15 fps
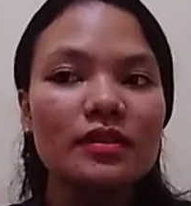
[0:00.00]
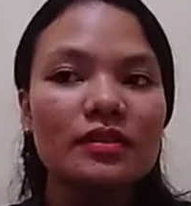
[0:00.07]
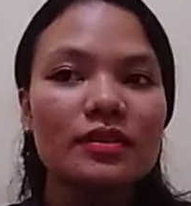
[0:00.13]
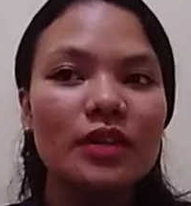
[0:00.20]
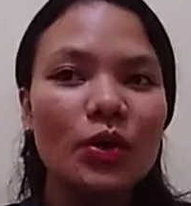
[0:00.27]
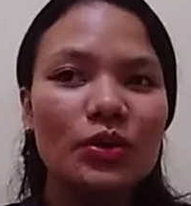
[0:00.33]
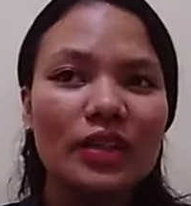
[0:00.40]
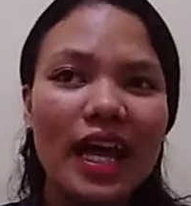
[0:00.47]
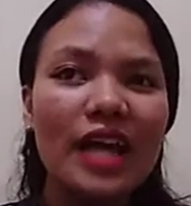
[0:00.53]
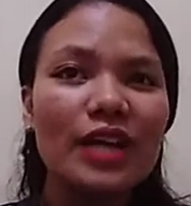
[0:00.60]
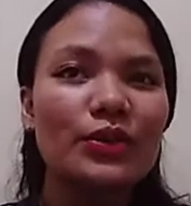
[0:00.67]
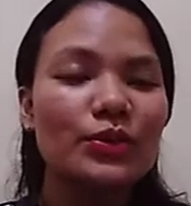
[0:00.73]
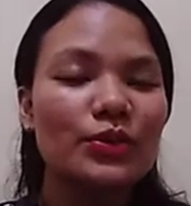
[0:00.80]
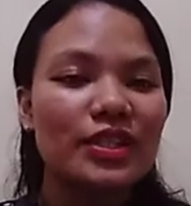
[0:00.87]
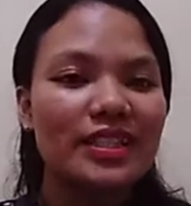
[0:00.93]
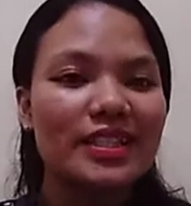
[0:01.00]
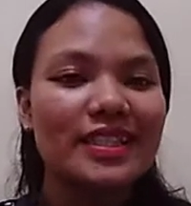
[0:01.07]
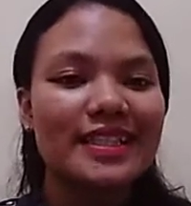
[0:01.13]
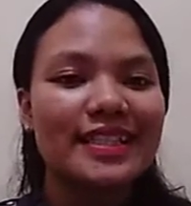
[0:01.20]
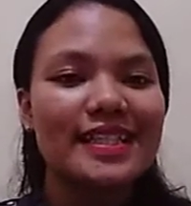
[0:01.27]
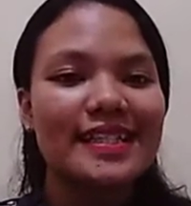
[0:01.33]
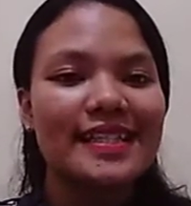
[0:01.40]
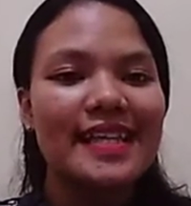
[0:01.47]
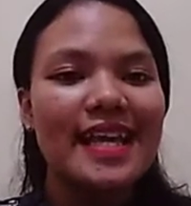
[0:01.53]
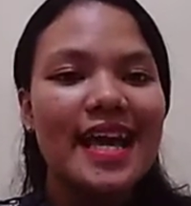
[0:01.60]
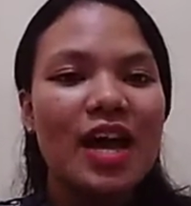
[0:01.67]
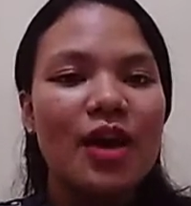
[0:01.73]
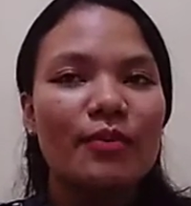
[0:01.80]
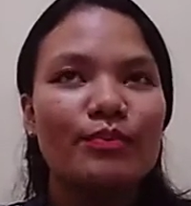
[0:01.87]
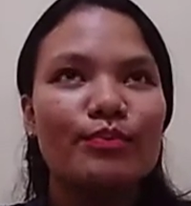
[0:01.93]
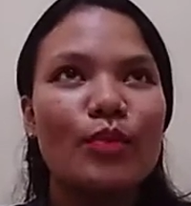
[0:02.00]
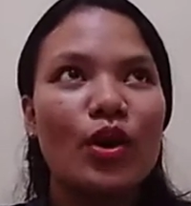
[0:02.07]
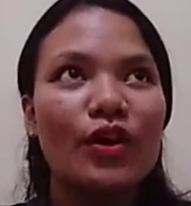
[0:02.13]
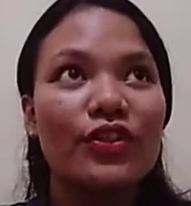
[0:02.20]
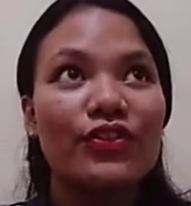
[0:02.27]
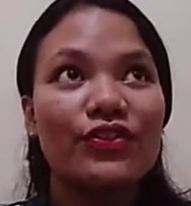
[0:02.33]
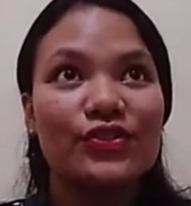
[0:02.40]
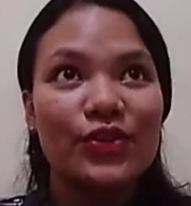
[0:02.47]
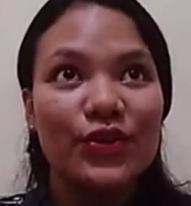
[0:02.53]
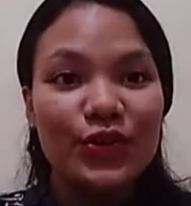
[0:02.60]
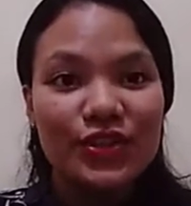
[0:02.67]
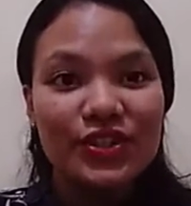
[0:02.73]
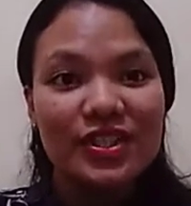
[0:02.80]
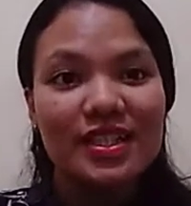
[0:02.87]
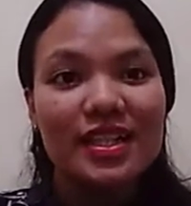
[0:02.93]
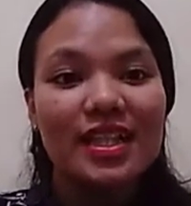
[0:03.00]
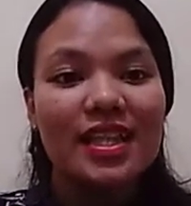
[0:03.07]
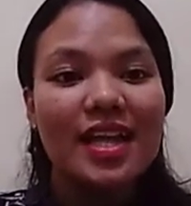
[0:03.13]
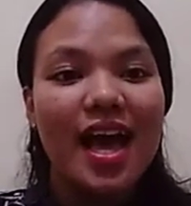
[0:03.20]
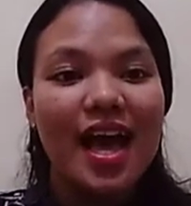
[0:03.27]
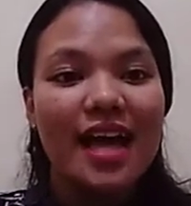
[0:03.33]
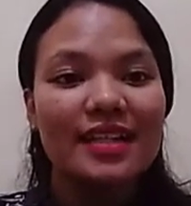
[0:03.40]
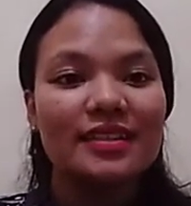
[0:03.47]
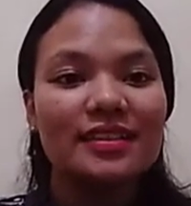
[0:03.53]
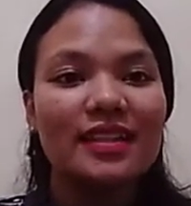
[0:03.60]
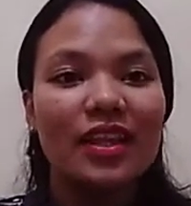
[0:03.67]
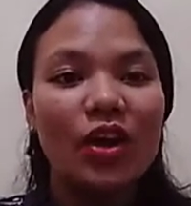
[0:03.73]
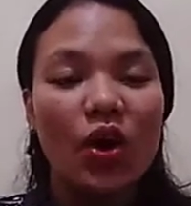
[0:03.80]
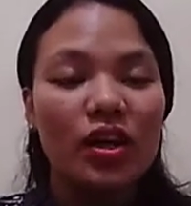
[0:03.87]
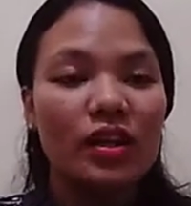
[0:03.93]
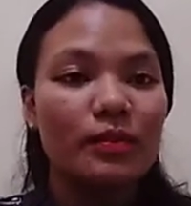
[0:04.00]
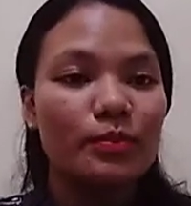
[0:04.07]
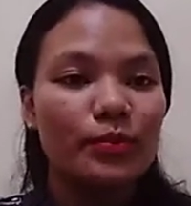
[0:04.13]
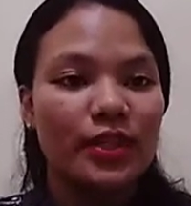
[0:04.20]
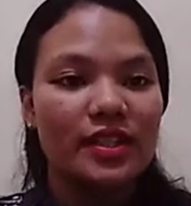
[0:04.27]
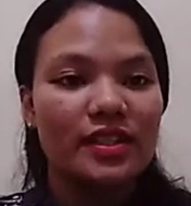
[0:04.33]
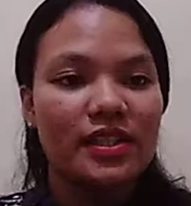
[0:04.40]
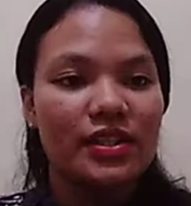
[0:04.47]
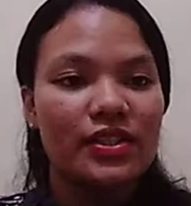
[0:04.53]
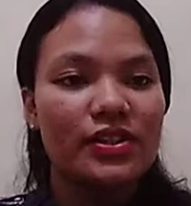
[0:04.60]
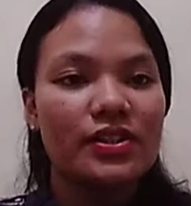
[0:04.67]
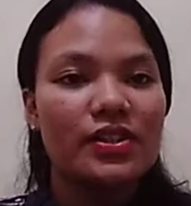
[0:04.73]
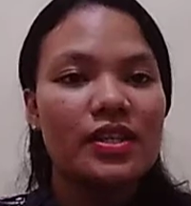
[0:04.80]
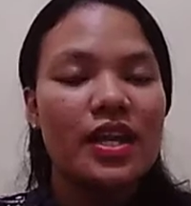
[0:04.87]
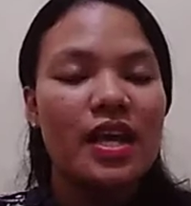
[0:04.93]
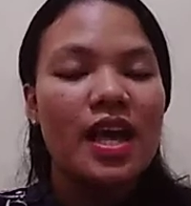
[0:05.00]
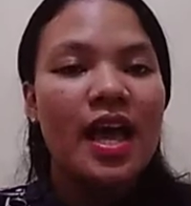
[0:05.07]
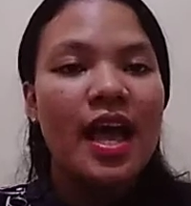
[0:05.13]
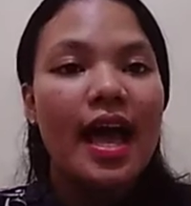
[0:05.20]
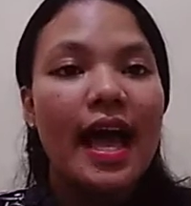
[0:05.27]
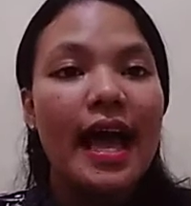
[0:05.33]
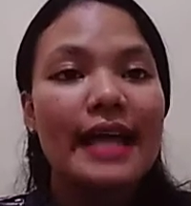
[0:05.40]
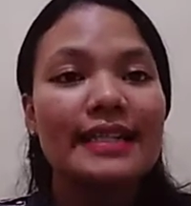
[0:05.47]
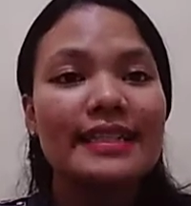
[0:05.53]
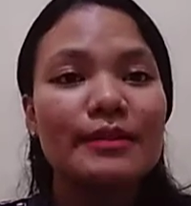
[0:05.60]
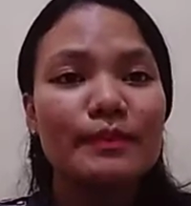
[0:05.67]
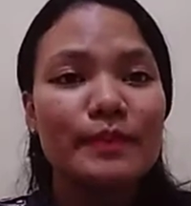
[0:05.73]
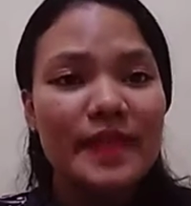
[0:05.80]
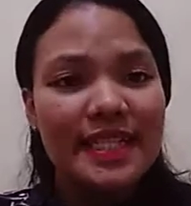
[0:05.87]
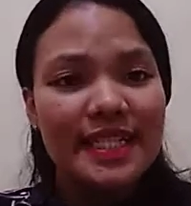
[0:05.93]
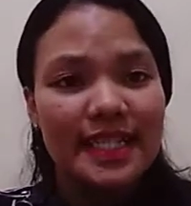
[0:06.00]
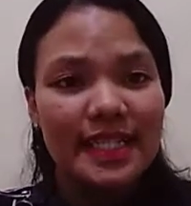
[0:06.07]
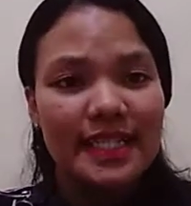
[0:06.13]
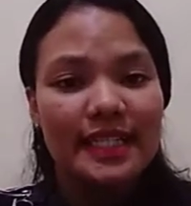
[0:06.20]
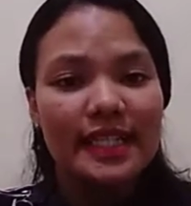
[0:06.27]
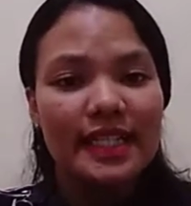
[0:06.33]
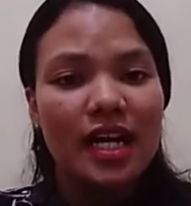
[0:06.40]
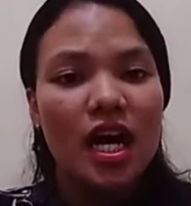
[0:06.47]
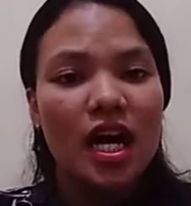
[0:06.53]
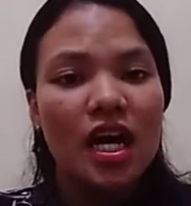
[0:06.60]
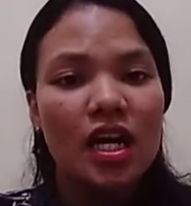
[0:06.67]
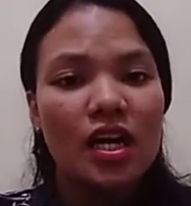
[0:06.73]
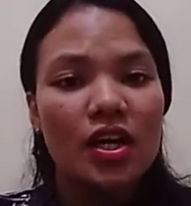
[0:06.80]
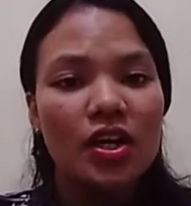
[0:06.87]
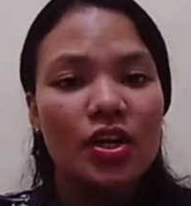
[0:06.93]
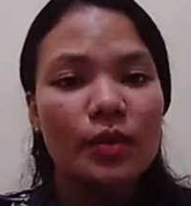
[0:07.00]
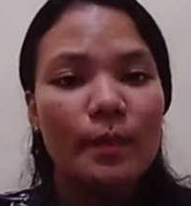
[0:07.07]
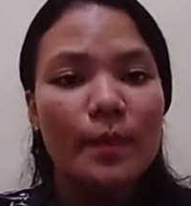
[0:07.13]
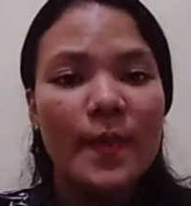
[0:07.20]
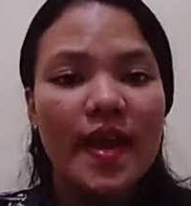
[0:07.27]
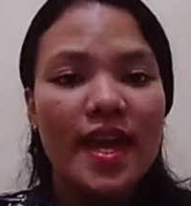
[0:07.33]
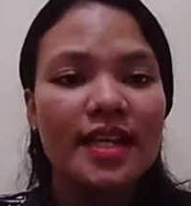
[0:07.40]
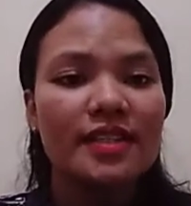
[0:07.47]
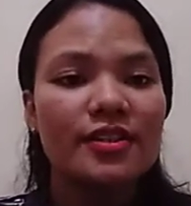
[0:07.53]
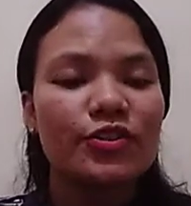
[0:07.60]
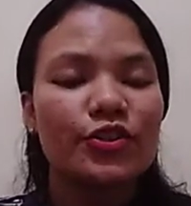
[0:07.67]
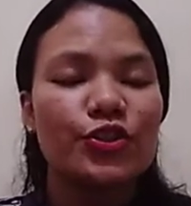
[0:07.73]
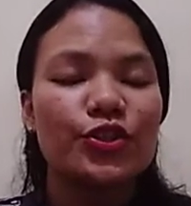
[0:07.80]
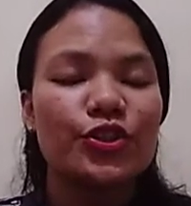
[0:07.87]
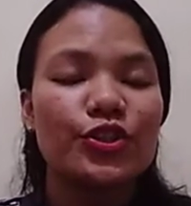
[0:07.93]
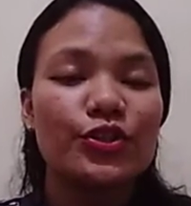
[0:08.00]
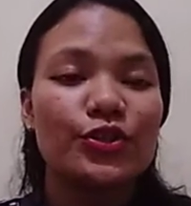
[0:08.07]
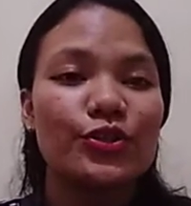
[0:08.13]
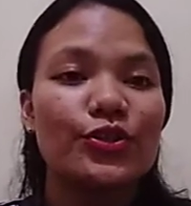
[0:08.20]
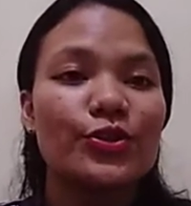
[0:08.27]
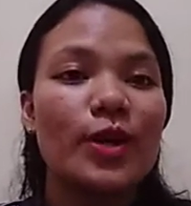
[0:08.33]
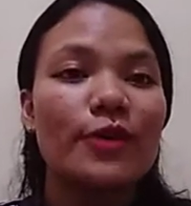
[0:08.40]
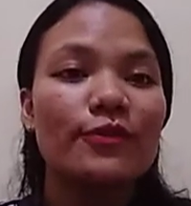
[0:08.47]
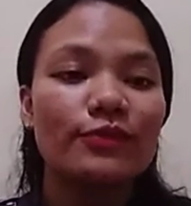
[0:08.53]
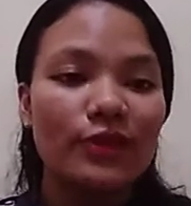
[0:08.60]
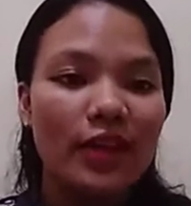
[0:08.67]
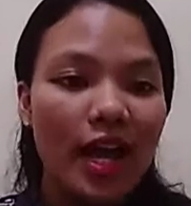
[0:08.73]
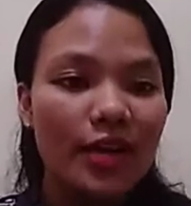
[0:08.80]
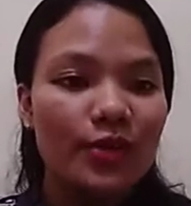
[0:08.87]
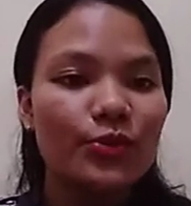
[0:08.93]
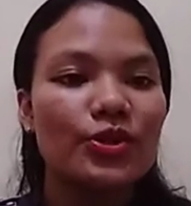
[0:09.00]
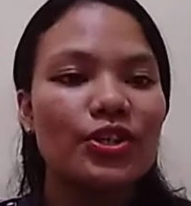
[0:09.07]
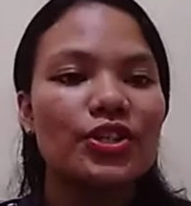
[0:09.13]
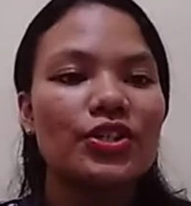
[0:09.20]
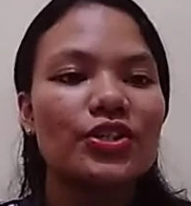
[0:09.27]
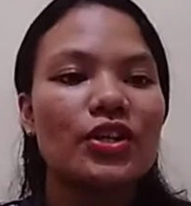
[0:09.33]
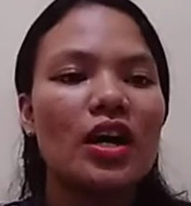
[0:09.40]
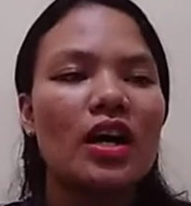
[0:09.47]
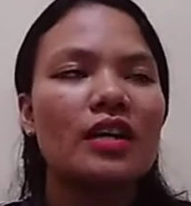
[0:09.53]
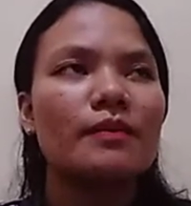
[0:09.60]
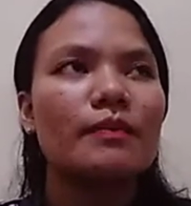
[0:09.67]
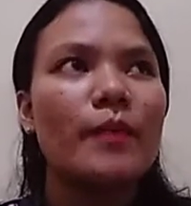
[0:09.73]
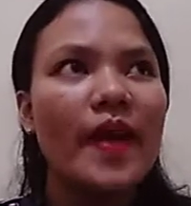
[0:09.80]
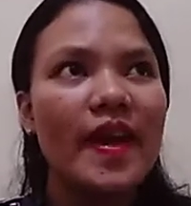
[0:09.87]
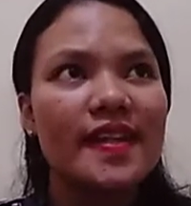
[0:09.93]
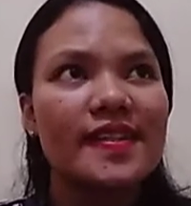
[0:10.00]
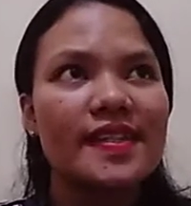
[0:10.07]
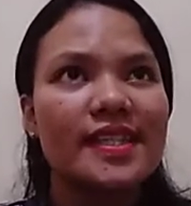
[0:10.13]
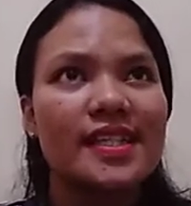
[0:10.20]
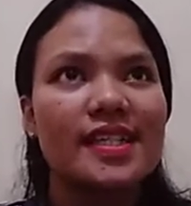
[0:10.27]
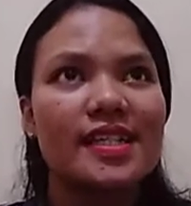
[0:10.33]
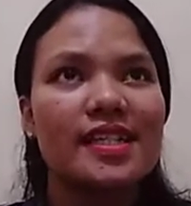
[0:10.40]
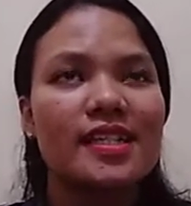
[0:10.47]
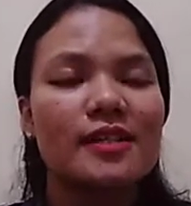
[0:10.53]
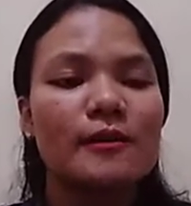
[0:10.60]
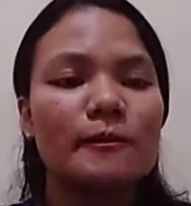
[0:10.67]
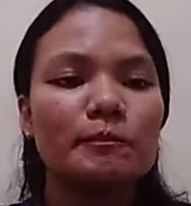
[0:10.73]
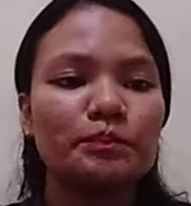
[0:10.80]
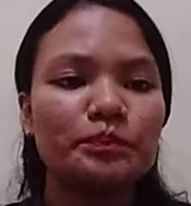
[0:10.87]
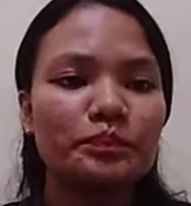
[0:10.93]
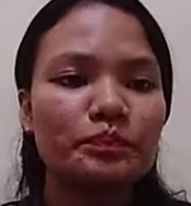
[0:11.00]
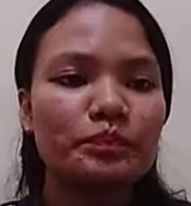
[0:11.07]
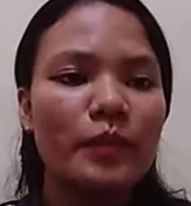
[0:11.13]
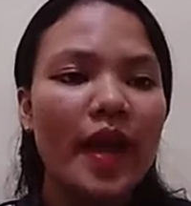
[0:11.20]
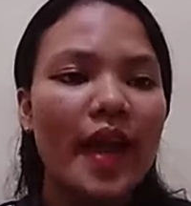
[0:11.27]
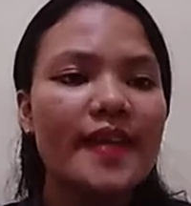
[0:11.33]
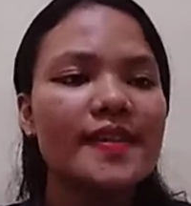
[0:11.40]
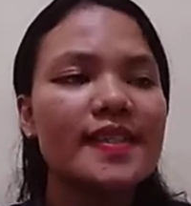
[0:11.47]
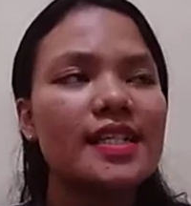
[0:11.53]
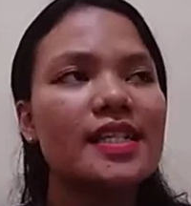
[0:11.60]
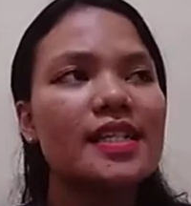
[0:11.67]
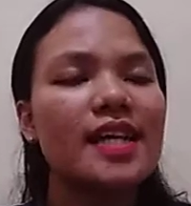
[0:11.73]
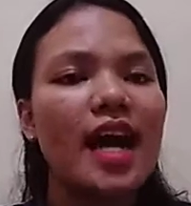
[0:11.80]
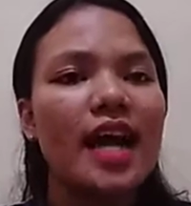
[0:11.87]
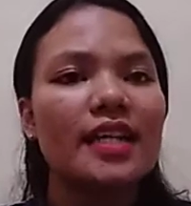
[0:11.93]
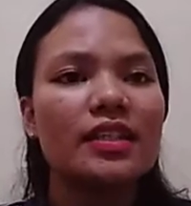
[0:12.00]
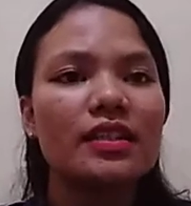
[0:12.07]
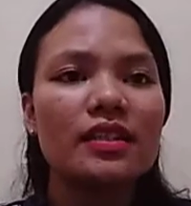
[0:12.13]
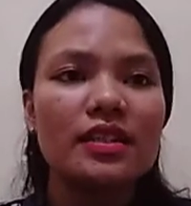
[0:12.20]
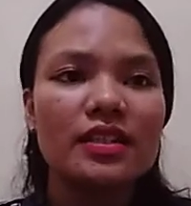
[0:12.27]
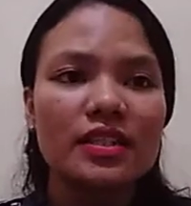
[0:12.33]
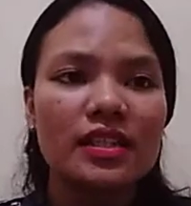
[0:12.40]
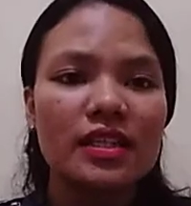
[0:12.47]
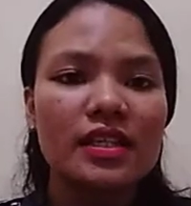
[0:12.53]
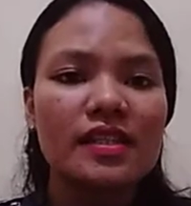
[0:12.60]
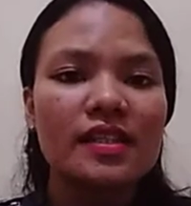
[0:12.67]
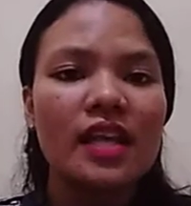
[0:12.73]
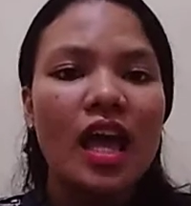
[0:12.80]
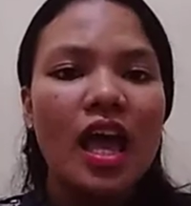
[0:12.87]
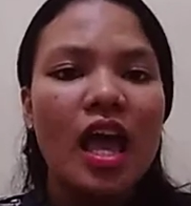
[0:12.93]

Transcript: So language is both social and local practice, and the meaning are made through the use of language are based in the ideologies,